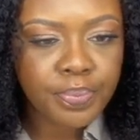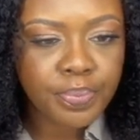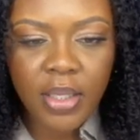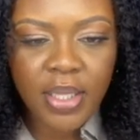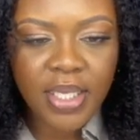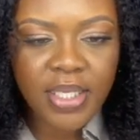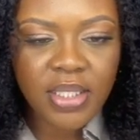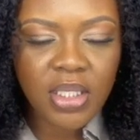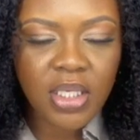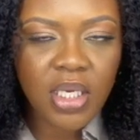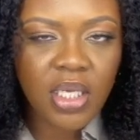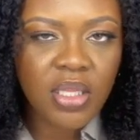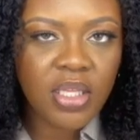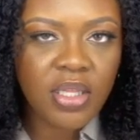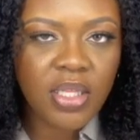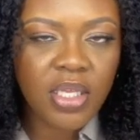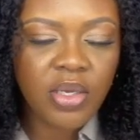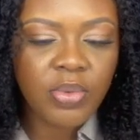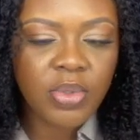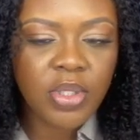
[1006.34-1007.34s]
And that's another
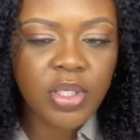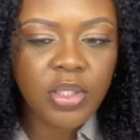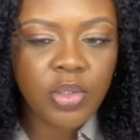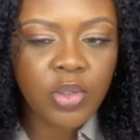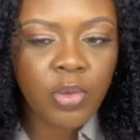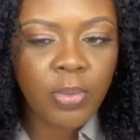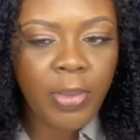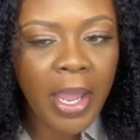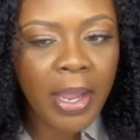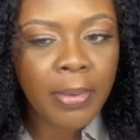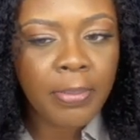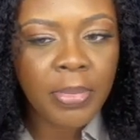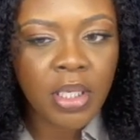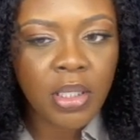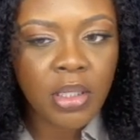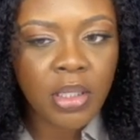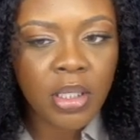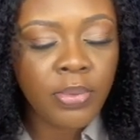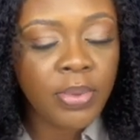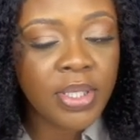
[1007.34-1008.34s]
thing with this new
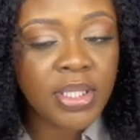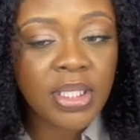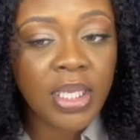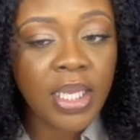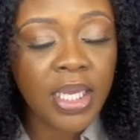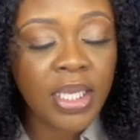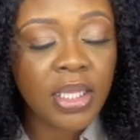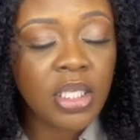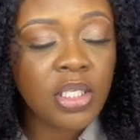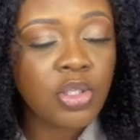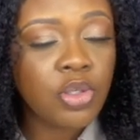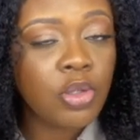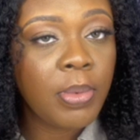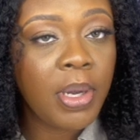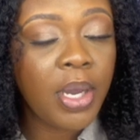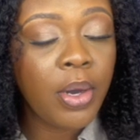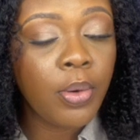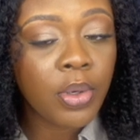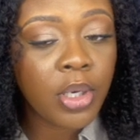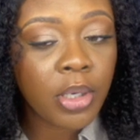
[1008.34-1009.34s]
MacBook. It wasn't like this with
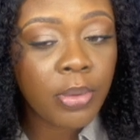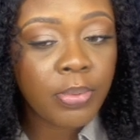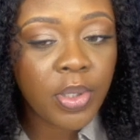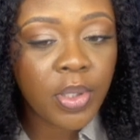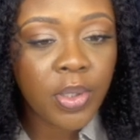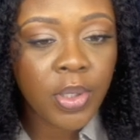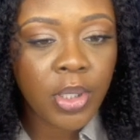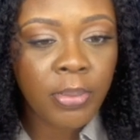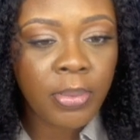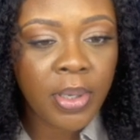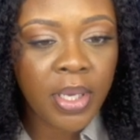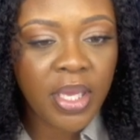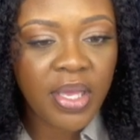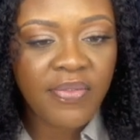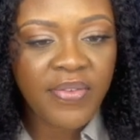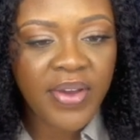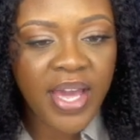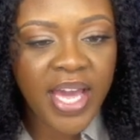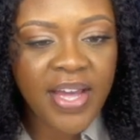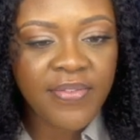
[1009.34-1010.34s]
my old computer, but
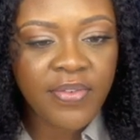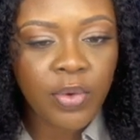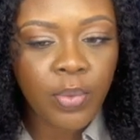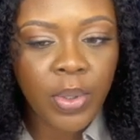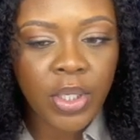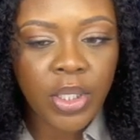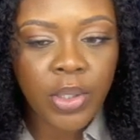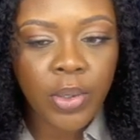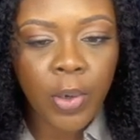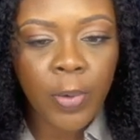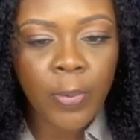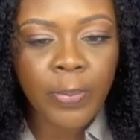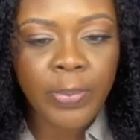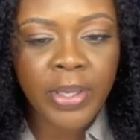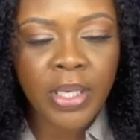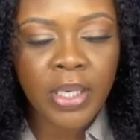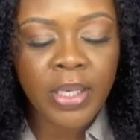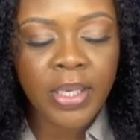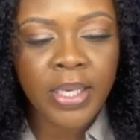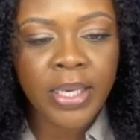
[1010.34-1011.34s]
if I have a window
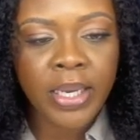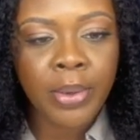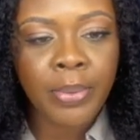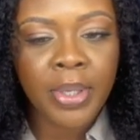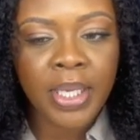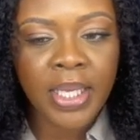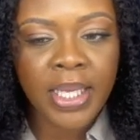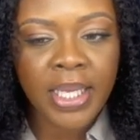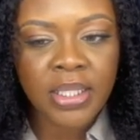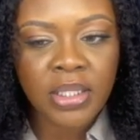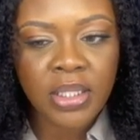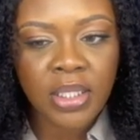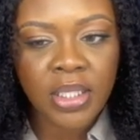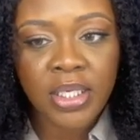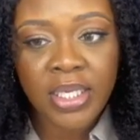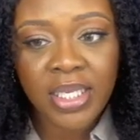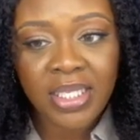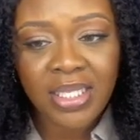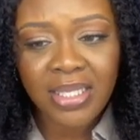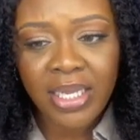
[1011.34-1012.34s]
open and I want to get to the
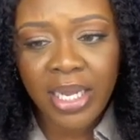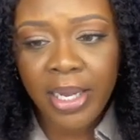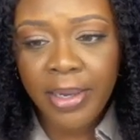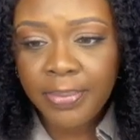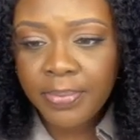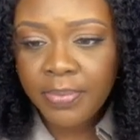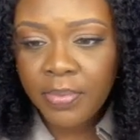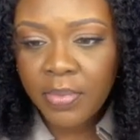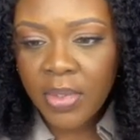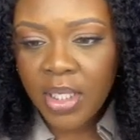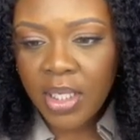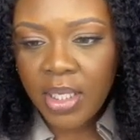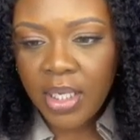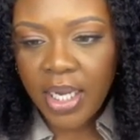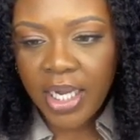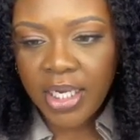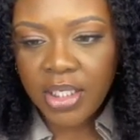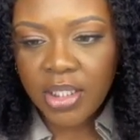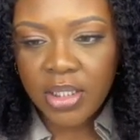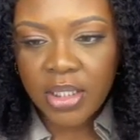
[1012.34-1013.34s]
desktop,
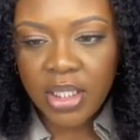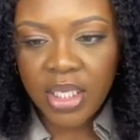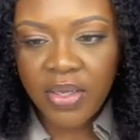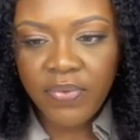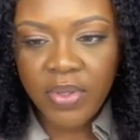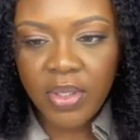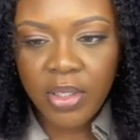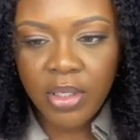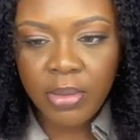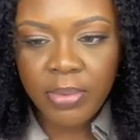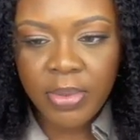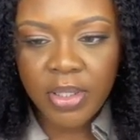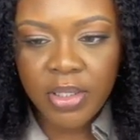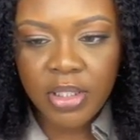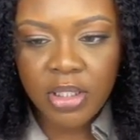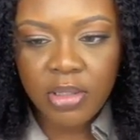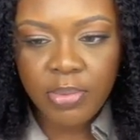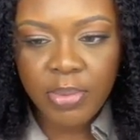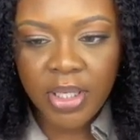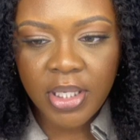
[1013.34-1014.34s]
I just leave a little bit of
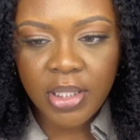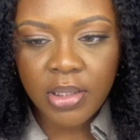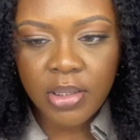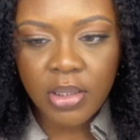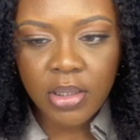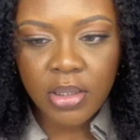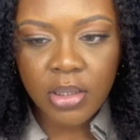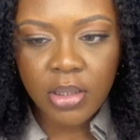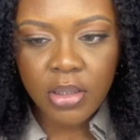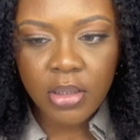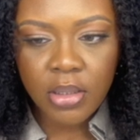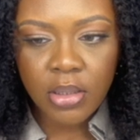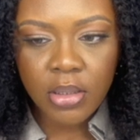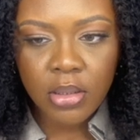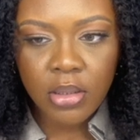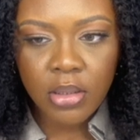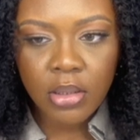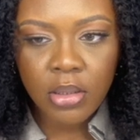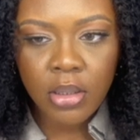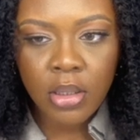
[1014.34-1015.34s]
space,
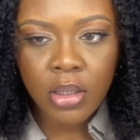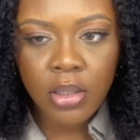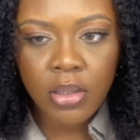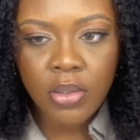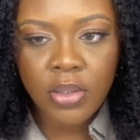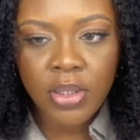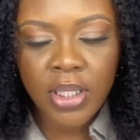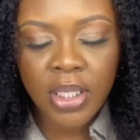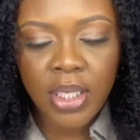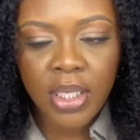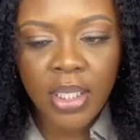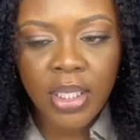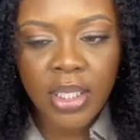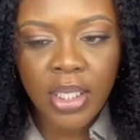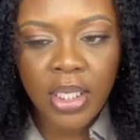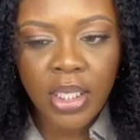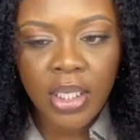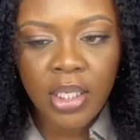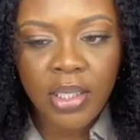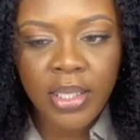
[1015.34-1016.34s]
you know, so I can
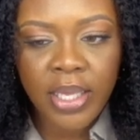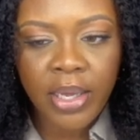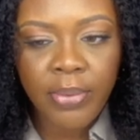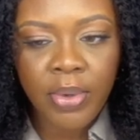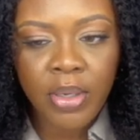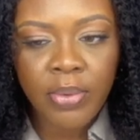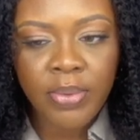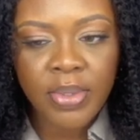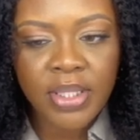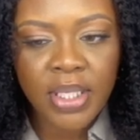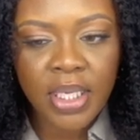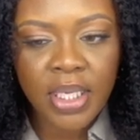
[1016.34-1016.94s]
click it. That way, once